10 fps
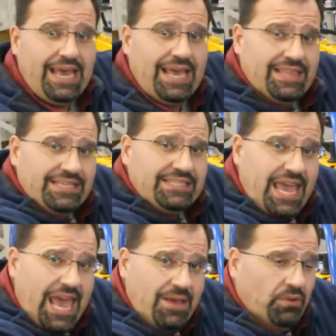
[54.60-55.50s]
And this
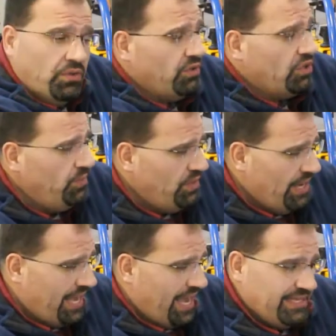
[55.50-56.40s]
cable
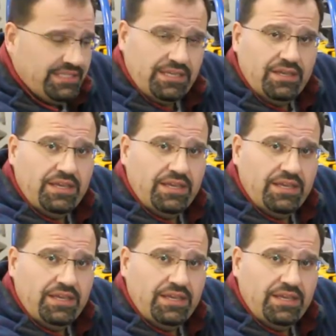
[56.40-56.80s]
communicates